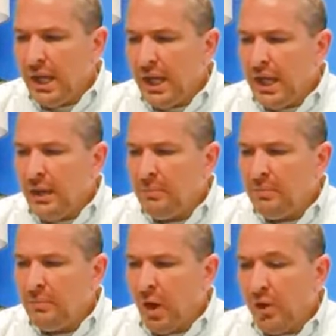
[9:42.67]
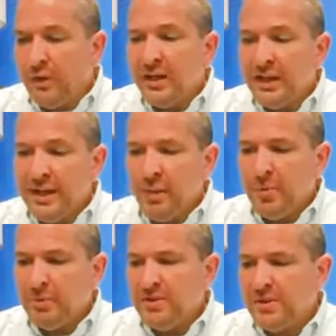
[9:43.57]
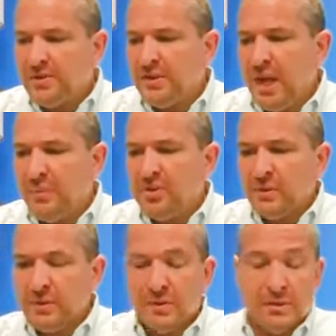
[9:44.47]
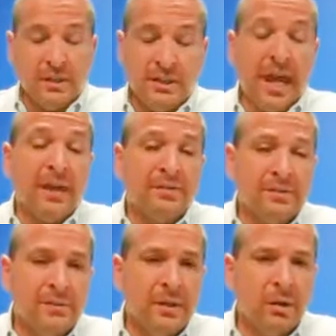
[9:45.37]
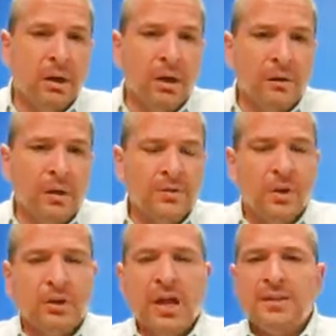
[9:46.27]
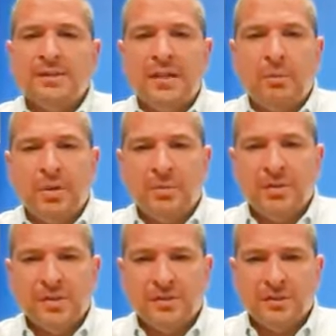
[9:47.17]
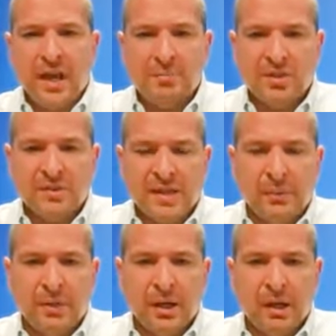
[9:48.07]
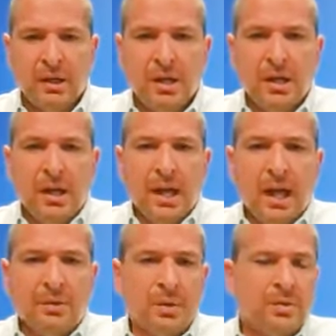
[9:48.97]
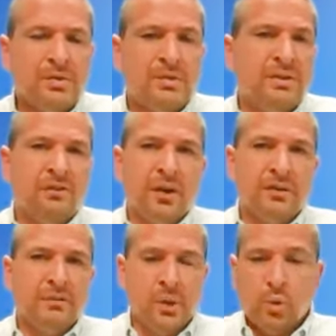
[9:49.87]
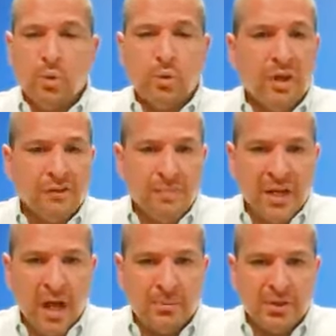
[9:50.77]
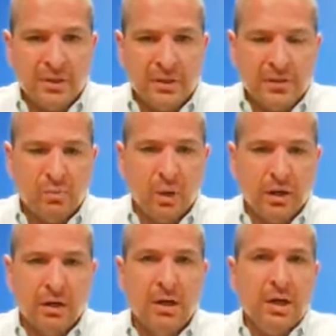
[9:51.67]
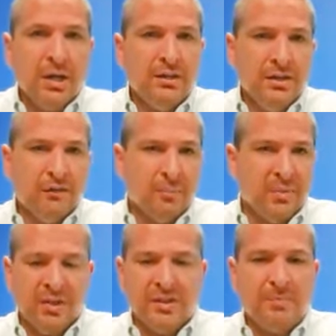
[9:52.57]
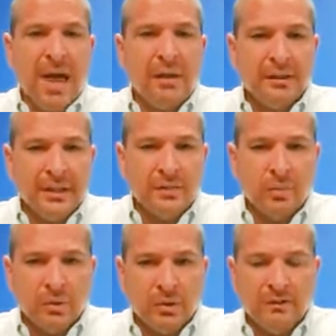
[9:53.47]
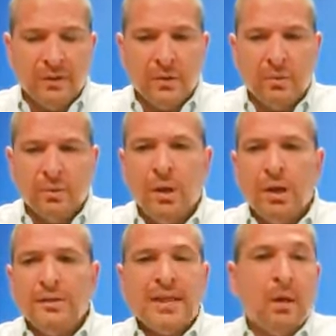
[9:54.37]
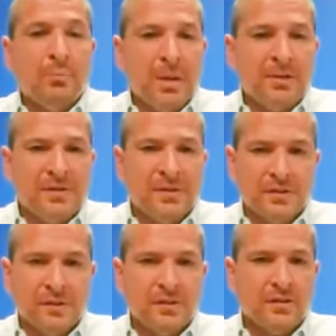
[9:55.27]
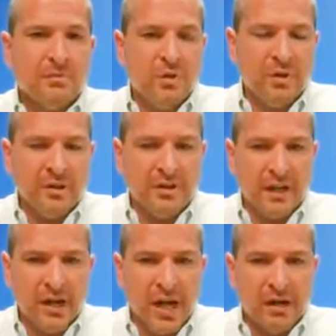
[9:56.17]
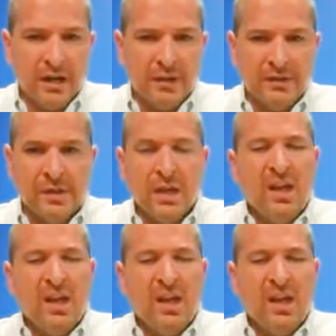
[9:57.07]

Um, are there any down payment assistance options? Yes, there are. There's all kinds of down payment assistance options out there. Uh, there's different local government options where different municipalities will give you down payment assistance to move into their areas.